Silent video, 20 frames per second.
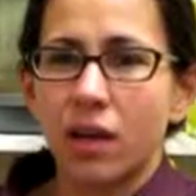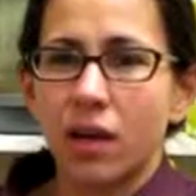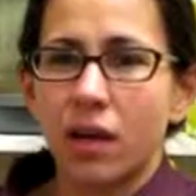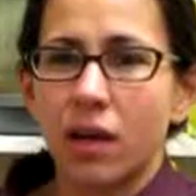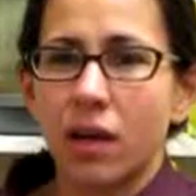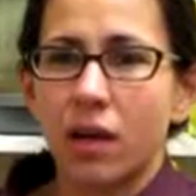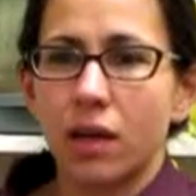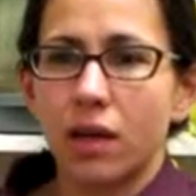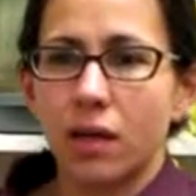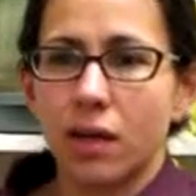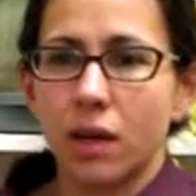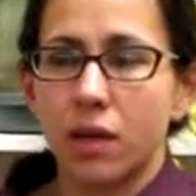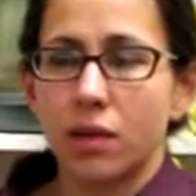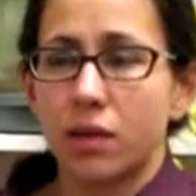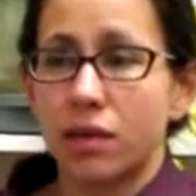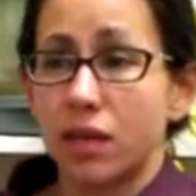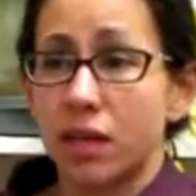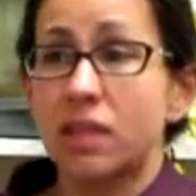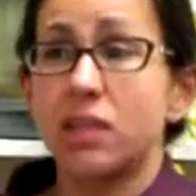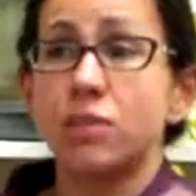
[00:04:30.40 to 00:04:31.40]

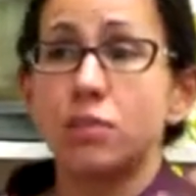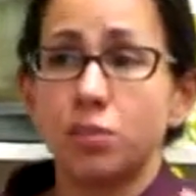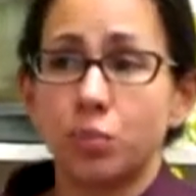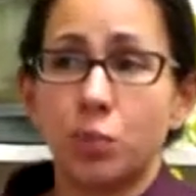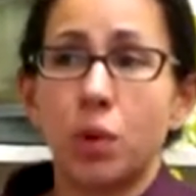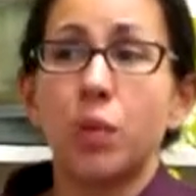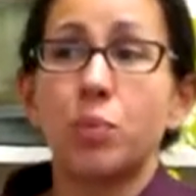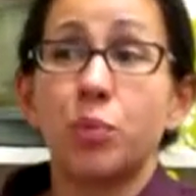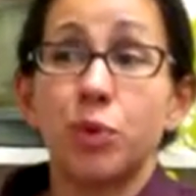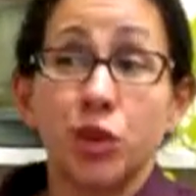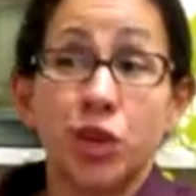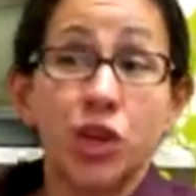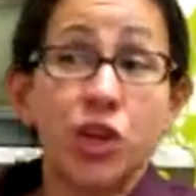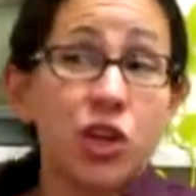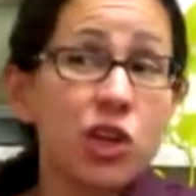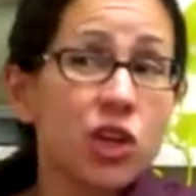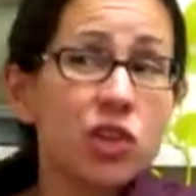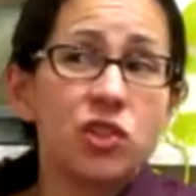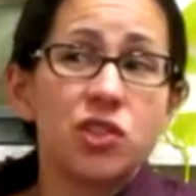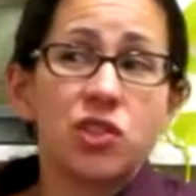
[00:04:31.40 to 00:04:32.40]
a border
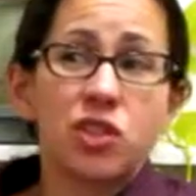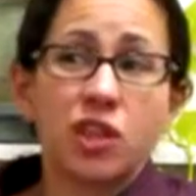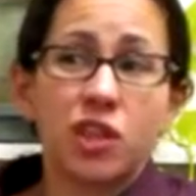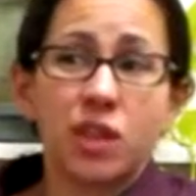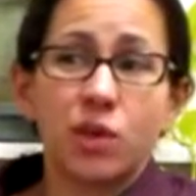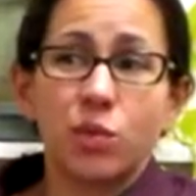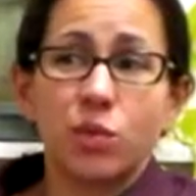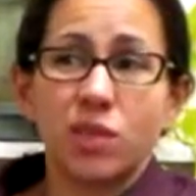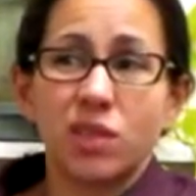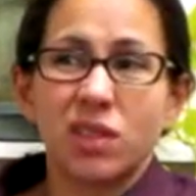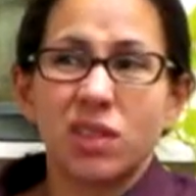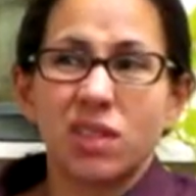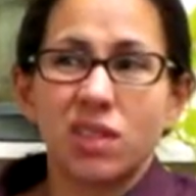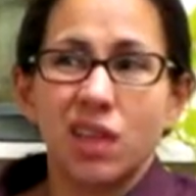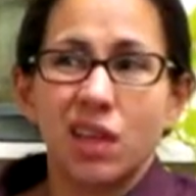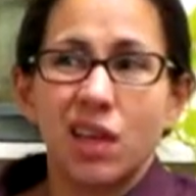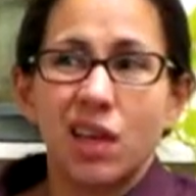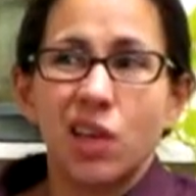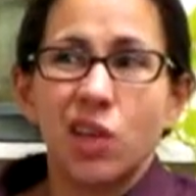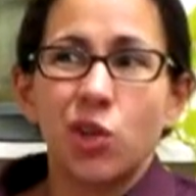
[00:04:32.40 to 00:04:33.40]
culture that was
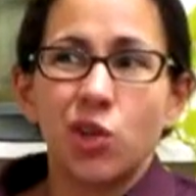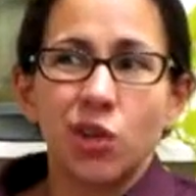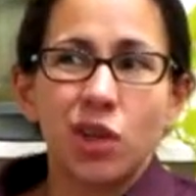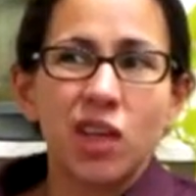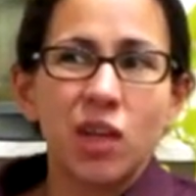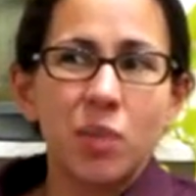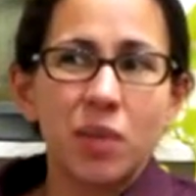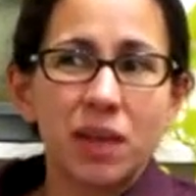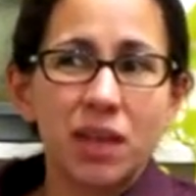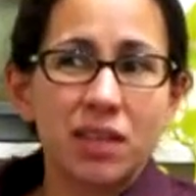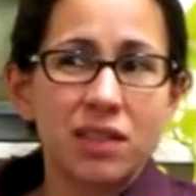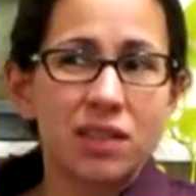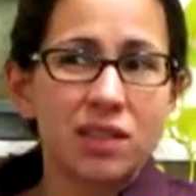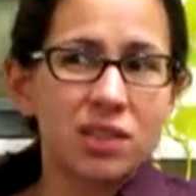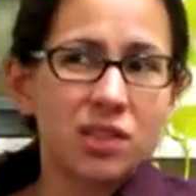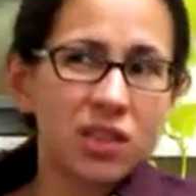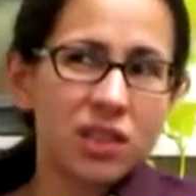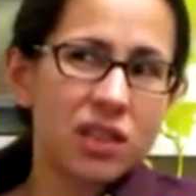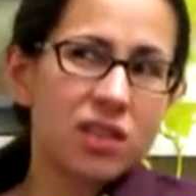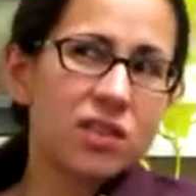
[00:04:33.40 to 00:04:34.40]
unique because it
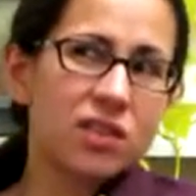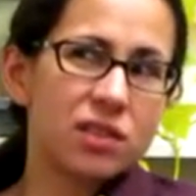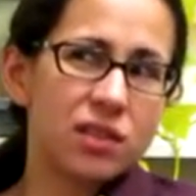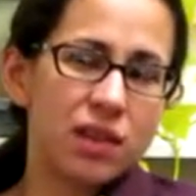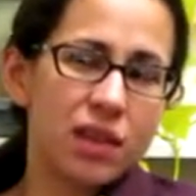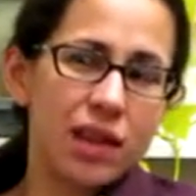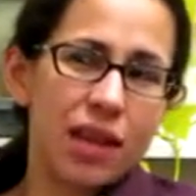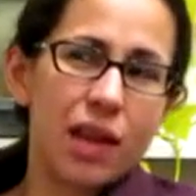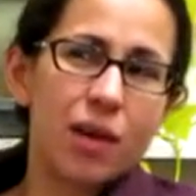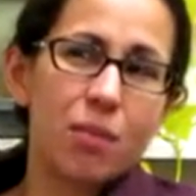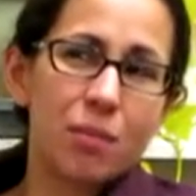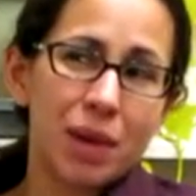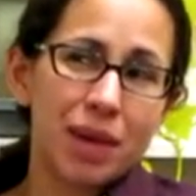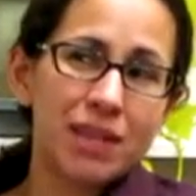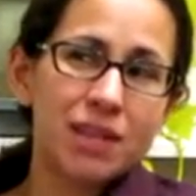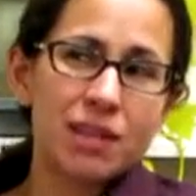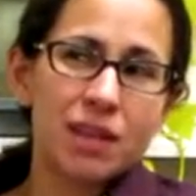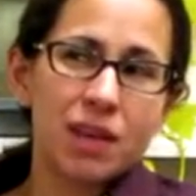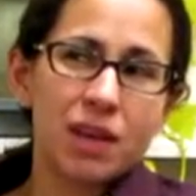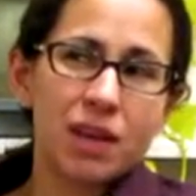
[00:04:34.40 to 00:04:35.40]
took into account
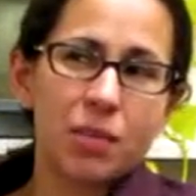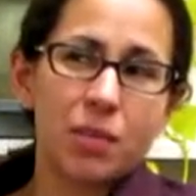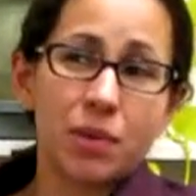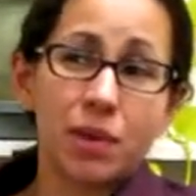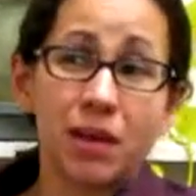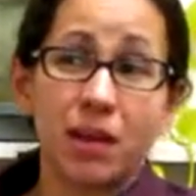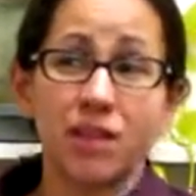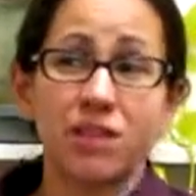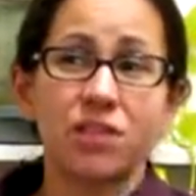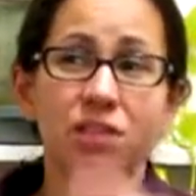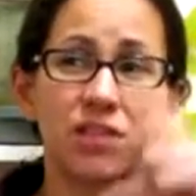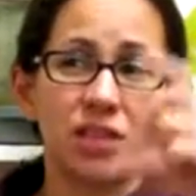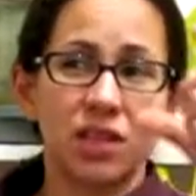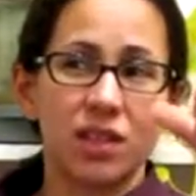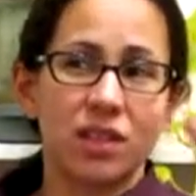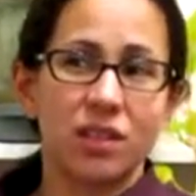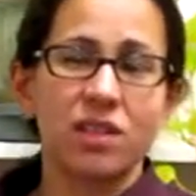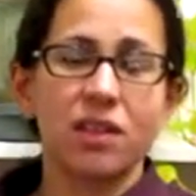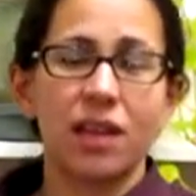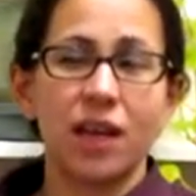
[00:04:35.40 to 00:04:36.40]
Mexico, but it also took
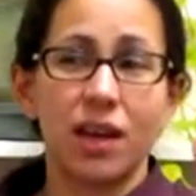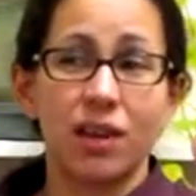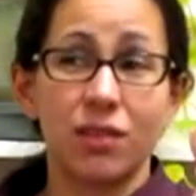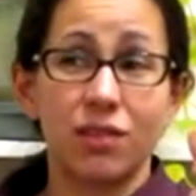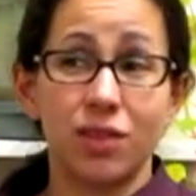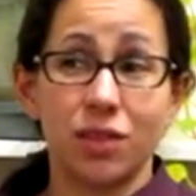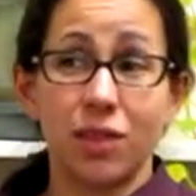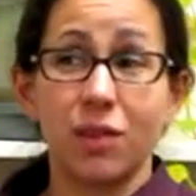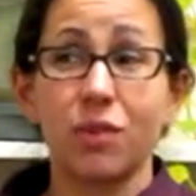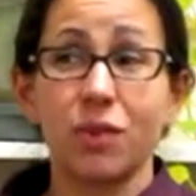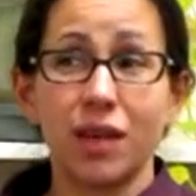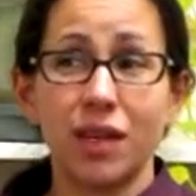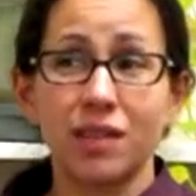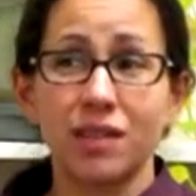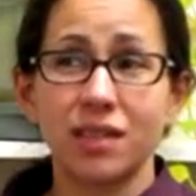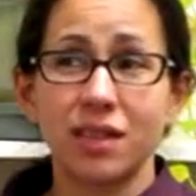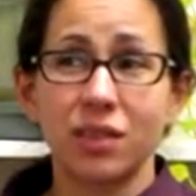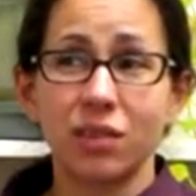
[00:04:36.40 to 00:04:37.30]
into account the U.S. Southwest.